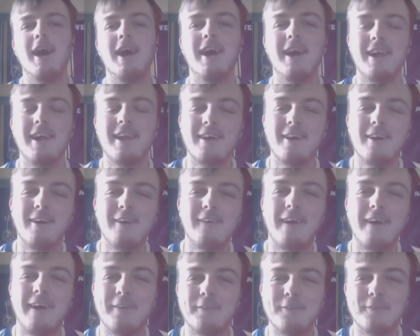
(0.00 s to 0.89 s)

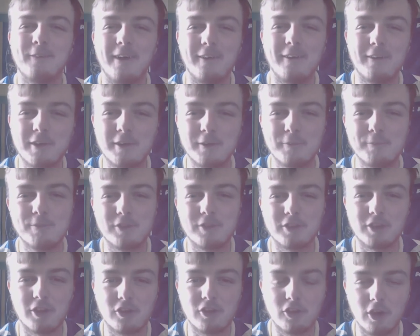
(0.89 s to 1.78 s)
Hello and welcome
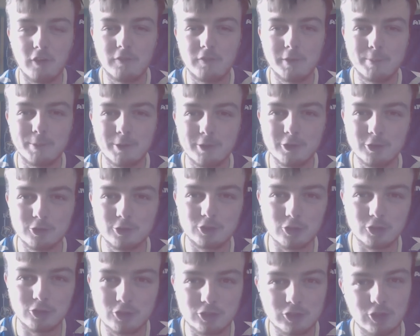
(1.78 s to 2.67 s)
to the Toffee
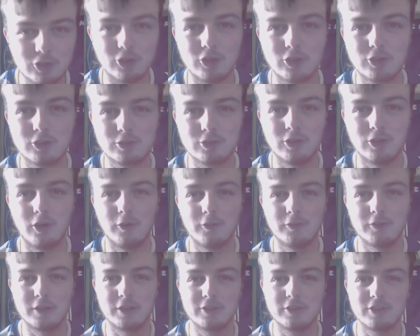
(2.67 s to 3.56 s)
Blues, your source for
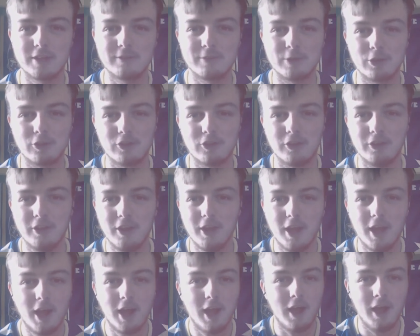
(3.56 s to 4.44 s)
all things Everton.
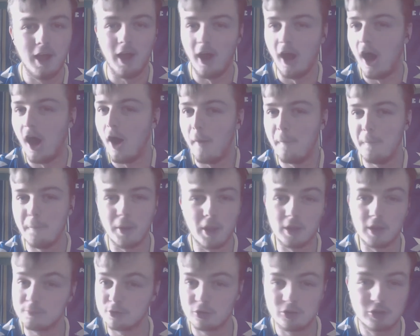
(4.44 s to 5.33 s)

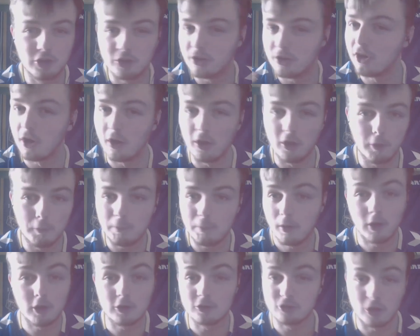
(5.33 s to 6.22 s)
I'm just going to
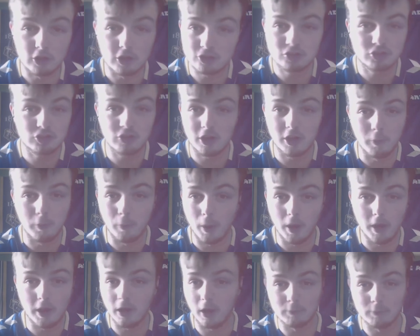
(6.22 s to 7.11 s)
apologise straight
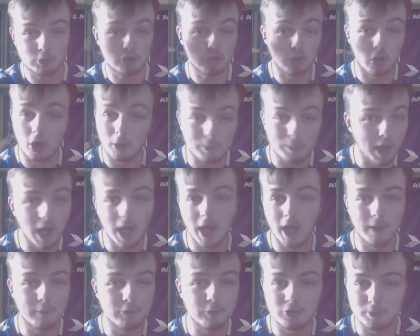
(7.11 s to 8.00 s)
away. I'm sorry my
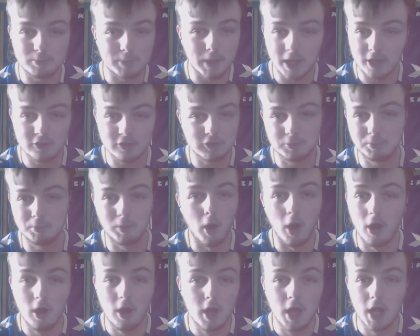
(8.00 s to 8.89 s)
hair is a mess,
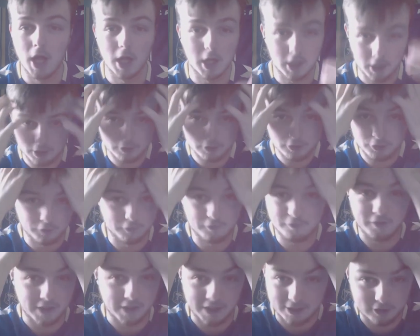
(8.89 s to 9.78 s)
but the
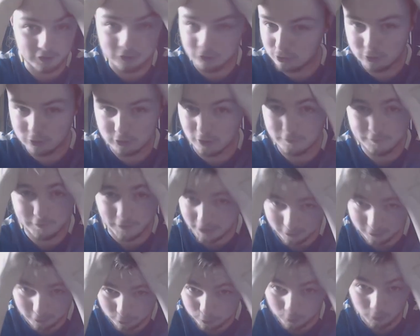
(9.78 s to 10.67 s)
fingers
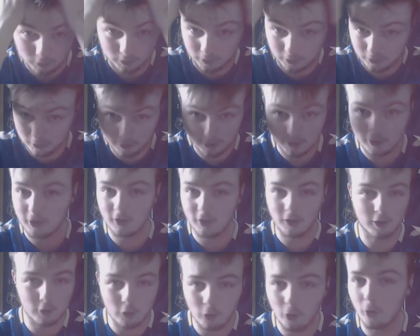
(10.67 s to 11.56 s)
were
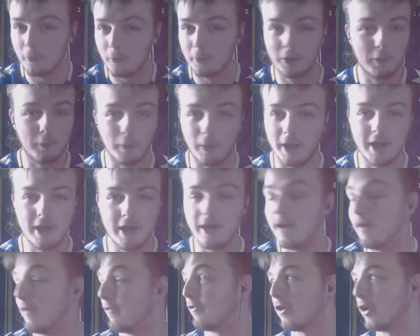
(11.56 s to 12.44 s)
clawing away
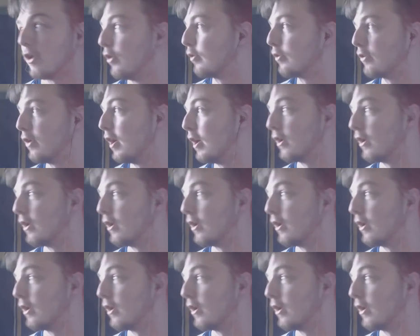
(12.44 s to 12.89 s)
at it for those